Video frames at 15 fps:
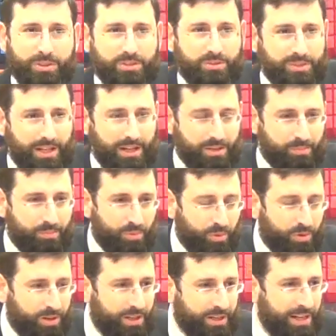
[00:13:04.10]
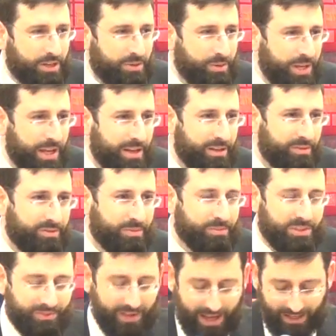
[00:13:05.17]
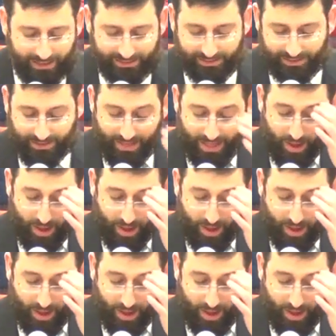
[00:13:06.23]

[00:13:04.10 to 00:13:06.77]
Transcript: HaRishon was not born and created from Tzfas.